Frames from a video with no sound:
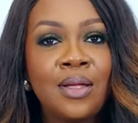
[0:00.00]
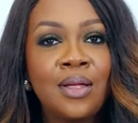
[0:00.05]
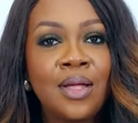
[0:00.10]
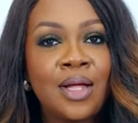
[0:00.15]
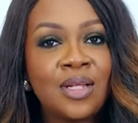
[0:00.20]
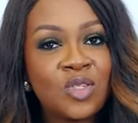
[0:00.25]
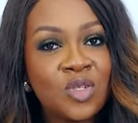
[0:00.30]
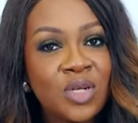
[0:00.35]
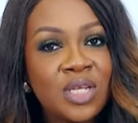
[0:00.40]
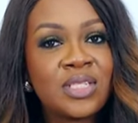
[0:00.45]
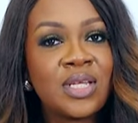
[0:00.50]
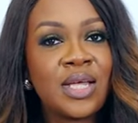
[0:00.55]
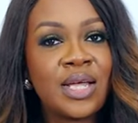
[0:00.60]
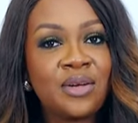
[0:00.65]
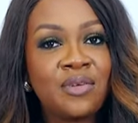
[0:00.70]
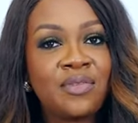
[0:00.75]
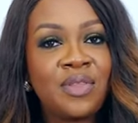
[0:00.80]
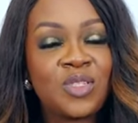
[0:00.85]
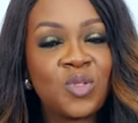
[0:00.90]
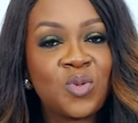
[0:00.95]
And today's the
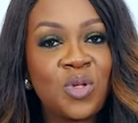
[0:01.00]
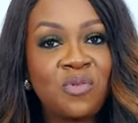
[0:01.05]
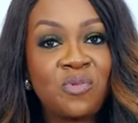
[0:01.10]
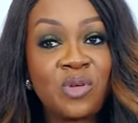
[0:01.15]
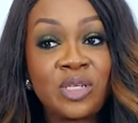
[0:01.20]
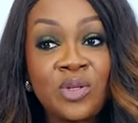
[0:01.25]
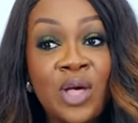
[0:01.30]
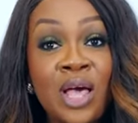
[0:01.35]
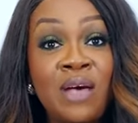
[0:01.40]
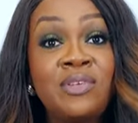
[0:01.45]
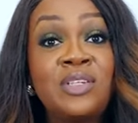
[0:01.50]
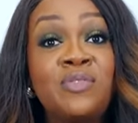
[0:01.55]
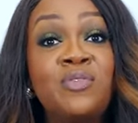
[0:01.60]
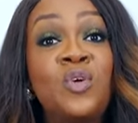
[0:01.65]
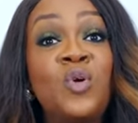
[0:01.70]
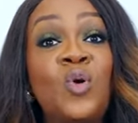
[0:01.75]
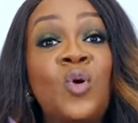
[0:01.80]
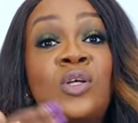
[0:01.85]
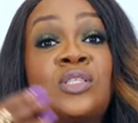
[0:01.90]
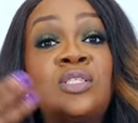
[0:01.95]
end of the 12 weeks. So I haven't
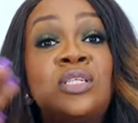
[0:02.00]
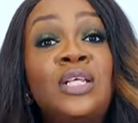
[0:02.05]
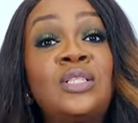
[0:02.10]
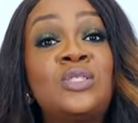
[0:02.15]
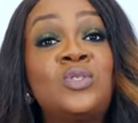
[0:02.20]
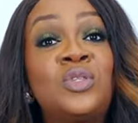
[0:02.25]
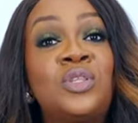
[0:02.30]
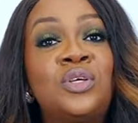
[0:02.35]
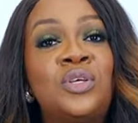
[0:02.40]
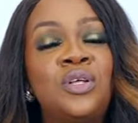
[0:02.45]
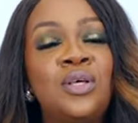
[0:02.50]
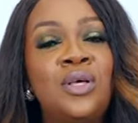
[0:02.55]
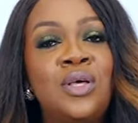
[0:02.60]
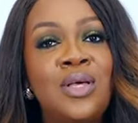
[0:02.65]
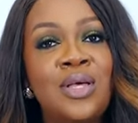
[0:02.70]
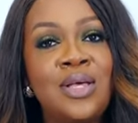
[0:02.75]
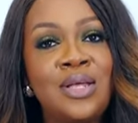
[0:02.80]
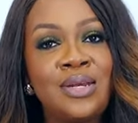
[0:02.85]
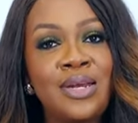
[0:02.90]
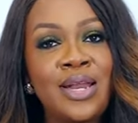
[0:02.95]
even gotten into the
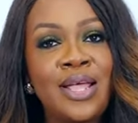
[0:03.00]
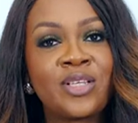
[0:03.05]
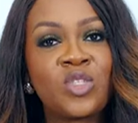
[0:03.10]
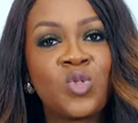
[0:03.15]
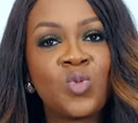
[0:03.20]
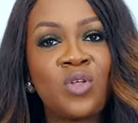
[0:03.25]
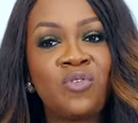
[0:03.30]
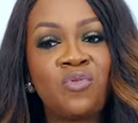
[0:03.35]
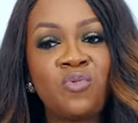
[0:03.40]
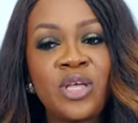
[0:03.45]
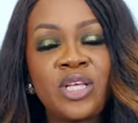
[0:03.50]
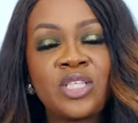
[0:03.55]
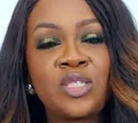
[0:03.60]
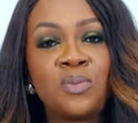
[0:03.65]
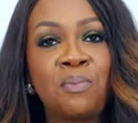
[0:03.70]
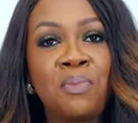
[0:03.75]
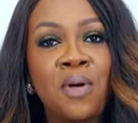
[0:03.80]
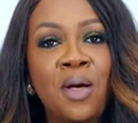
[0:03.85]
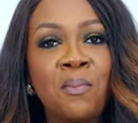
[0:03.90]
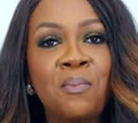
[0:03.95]
next 12 weeks.
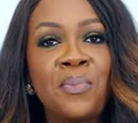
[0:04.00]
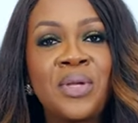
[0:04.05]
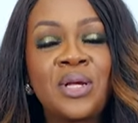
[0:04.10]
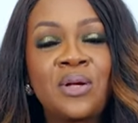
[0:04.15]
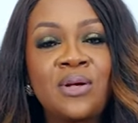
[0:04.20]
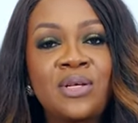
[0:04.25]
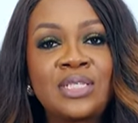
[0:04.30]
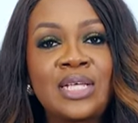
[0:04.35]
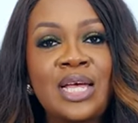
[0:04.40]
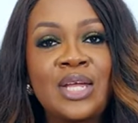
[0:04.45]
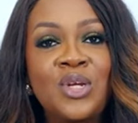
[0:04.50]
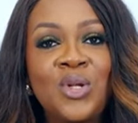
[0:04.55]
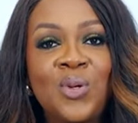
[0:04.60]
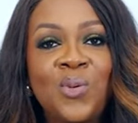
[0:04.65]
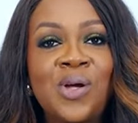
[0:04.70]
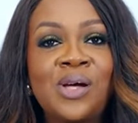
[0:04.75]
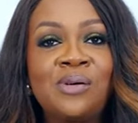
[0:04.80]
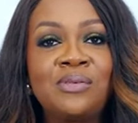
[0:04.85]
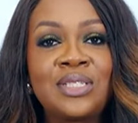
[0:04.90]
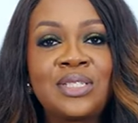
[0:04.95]
But because I knew
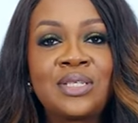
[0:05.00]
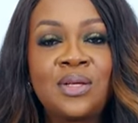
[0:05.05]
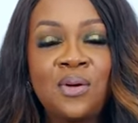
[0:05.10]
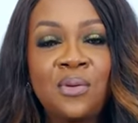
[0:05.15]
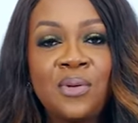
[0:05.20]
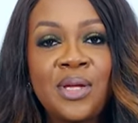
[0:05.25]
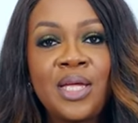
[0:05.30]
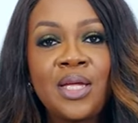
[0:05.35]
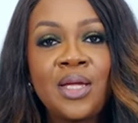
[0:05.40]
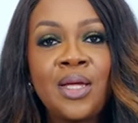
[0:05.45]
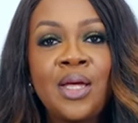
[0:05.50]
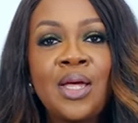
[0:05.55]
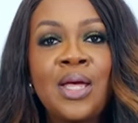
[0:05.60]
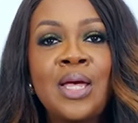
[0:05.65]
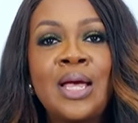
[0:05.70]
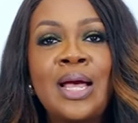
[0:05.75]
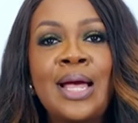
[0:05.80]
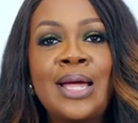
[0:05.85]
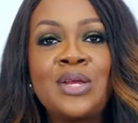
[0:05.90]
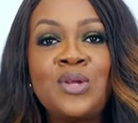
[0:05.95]
where I was going,
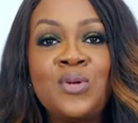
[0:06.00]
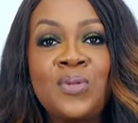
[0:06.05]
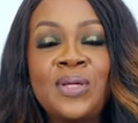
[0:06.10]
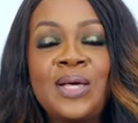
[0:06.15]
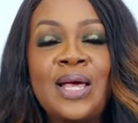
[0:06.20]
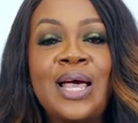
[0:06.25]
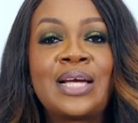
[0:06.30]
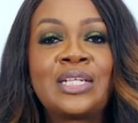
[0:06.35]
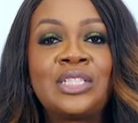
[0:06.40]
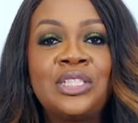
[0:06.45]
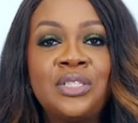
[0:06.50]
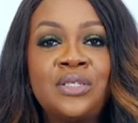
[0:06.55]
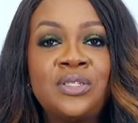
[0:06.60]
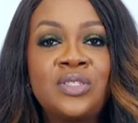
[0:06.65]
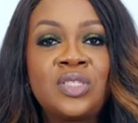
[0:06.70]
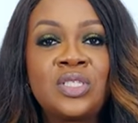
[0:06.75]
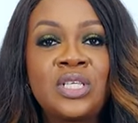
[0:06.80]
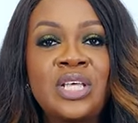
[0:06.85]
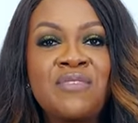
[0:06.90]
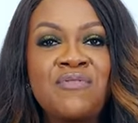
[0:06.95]
I knew the
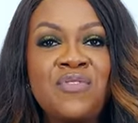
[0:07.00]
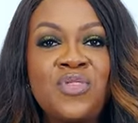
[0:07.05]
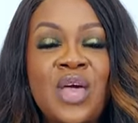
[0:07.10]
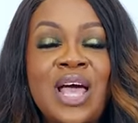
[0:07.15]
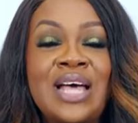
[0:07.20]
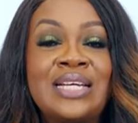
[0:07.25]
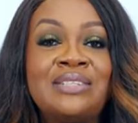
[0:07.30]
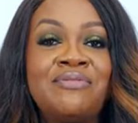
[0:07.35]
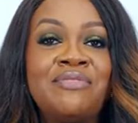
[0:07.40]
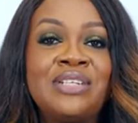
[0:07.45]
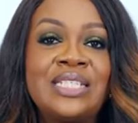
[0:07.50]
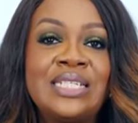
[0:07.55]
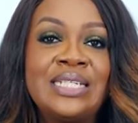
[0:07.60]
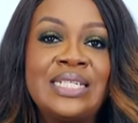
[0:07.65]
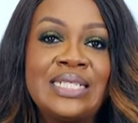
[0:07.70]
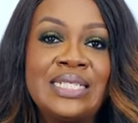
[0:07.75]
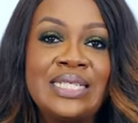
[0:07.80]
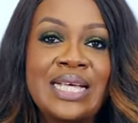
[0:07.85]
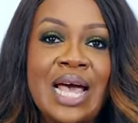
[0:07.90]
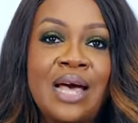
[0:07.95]
actions, even though I hadn't written
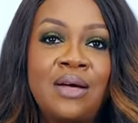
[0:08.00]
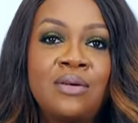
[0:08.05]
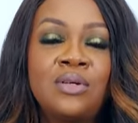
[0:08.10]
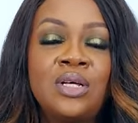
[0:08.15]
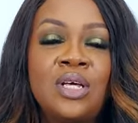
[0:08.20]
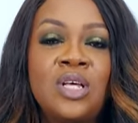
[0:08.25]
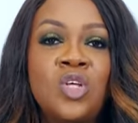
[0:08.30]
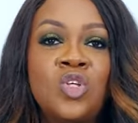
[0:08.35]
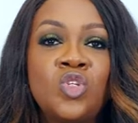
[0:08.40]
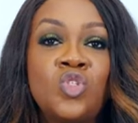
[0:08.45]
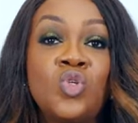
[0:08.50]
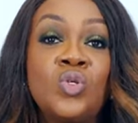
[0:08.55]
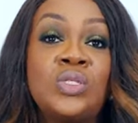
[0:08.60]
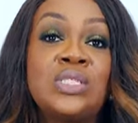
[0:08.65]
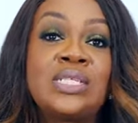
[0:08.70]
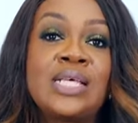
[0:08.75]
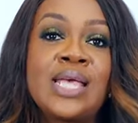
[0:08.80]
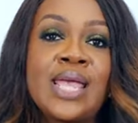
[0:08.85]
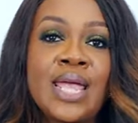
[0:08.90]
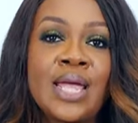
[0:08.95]
it down, to
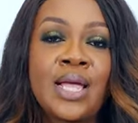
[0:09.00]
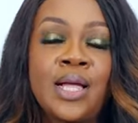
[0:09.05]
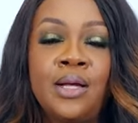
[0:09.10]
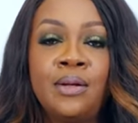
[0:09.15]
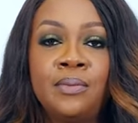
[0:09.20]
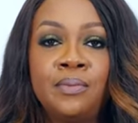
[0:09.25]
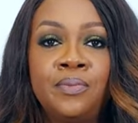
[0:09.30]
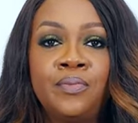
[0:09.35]
take